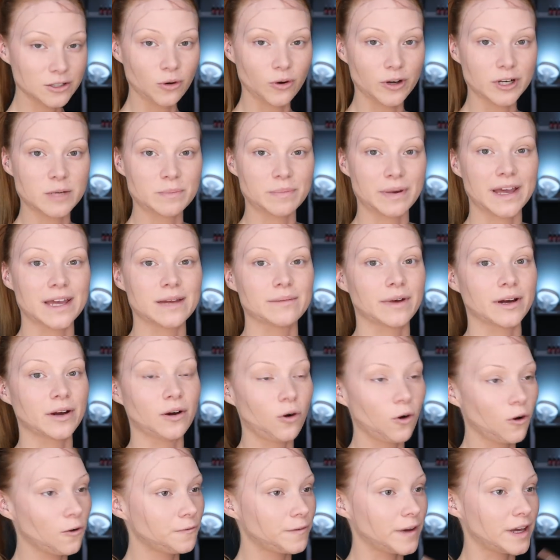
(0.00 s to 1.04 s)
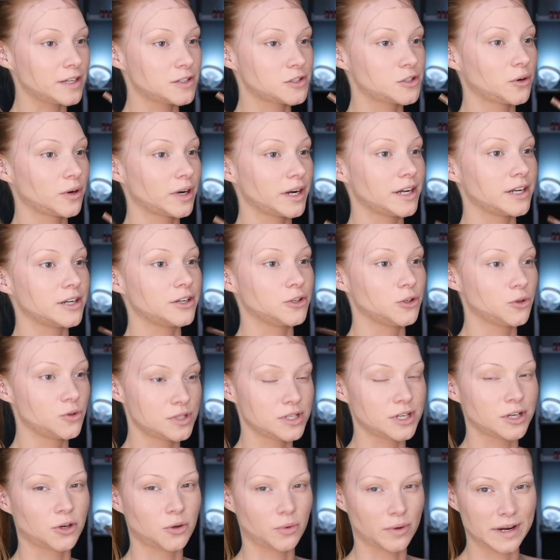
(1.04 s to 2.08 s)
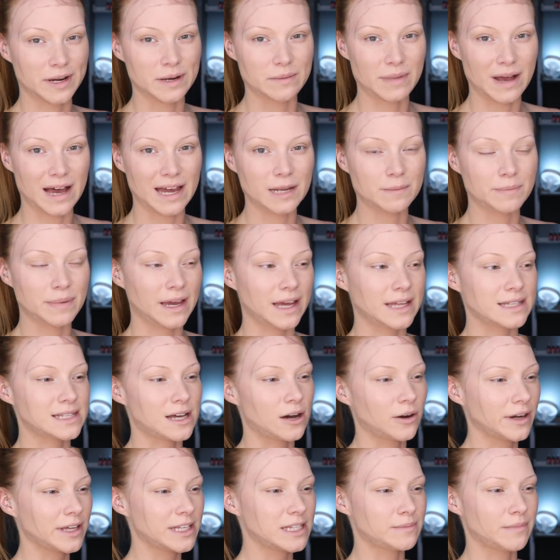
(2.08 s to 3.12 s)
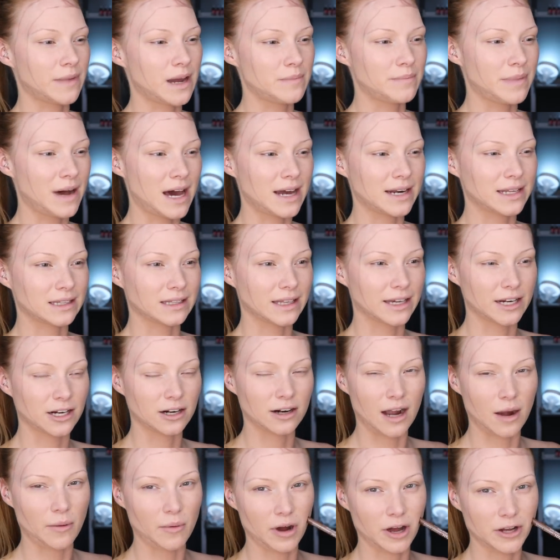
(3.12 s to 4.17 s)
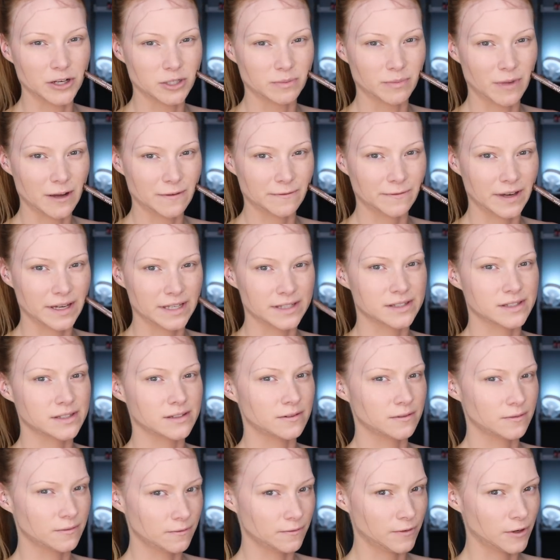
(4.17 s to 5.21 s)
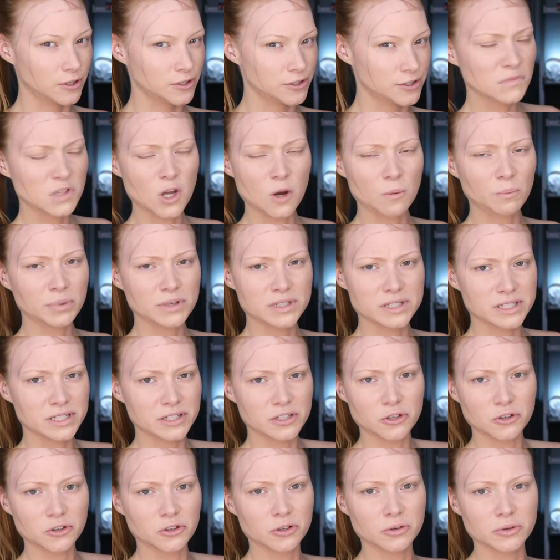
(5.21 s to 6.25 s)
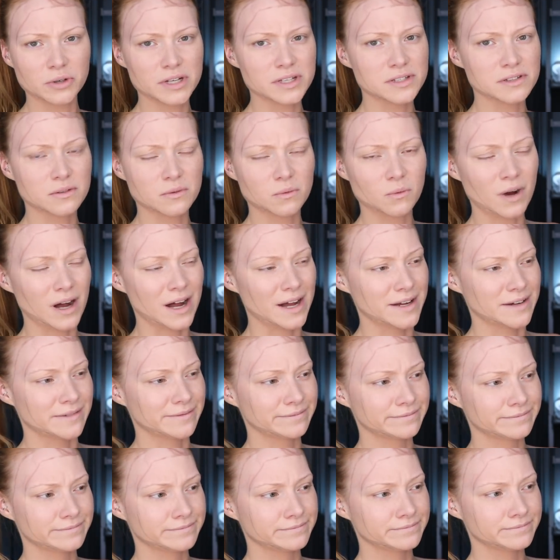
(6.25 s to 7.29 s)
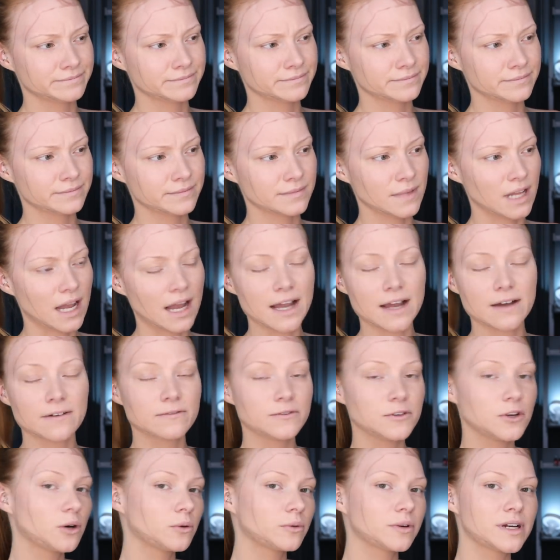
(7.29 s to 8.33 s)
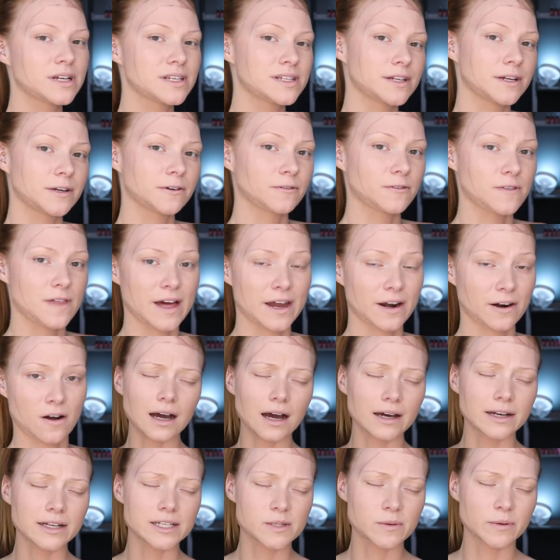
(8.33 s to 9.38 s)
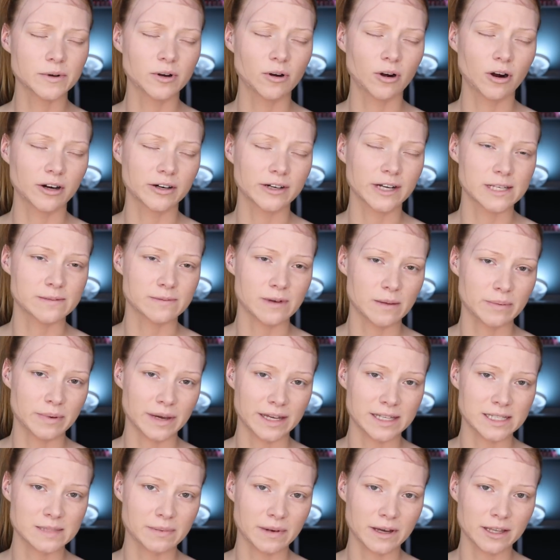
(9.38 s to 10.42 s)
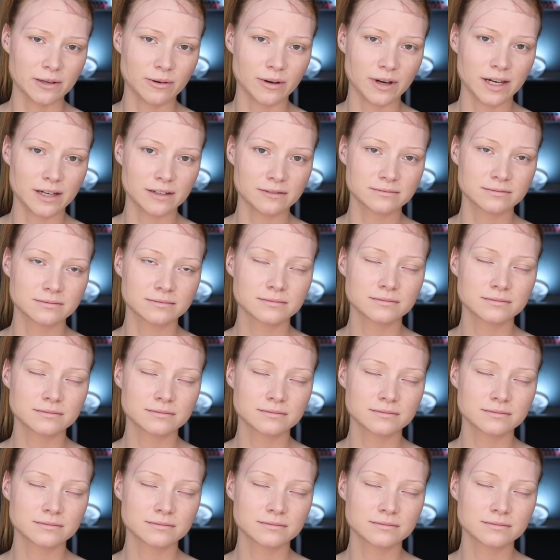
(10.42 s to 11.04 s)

going to paint my whole face green using green body paints. I'll get to my body later. I wanna do my face first. No particular reason why. I have no reasoning for that at all. I just reorganized my paints, by the way.